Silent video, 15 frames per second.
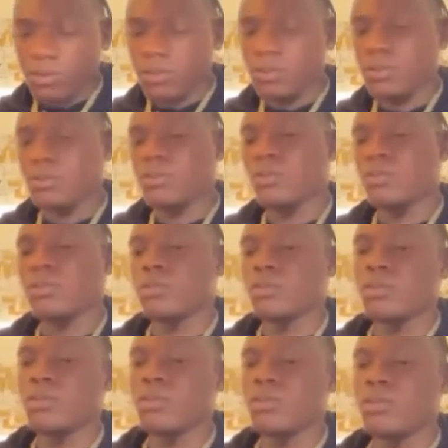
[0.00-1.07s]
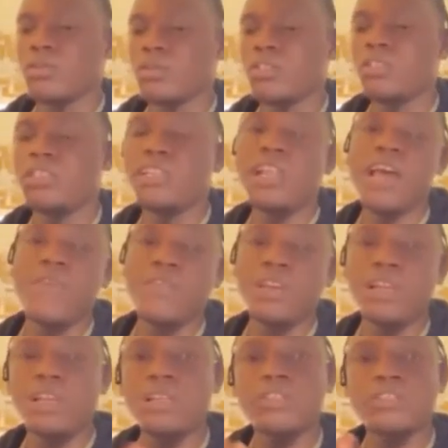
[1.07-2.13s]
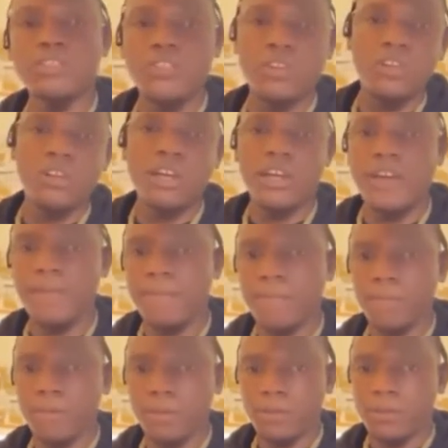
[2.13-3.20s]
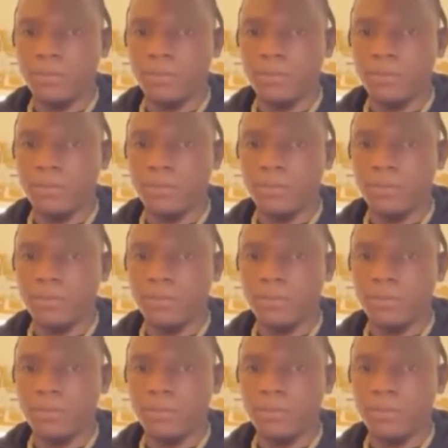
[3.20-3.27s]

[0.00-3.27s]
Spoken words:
But she's still having a little struggle, right?